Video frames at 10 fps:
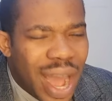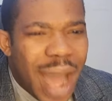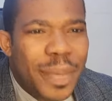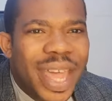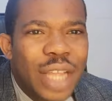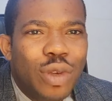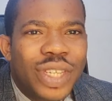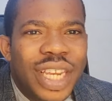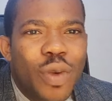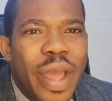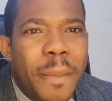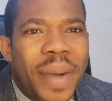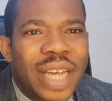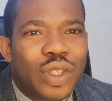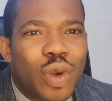I begin to see the way
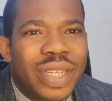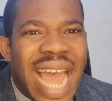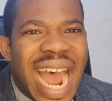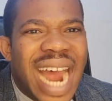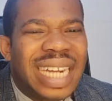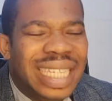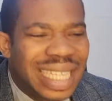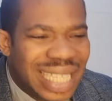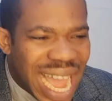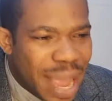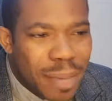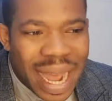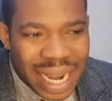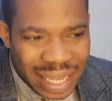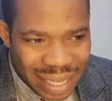pastors are designing
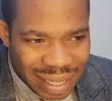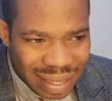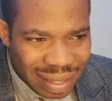marriage.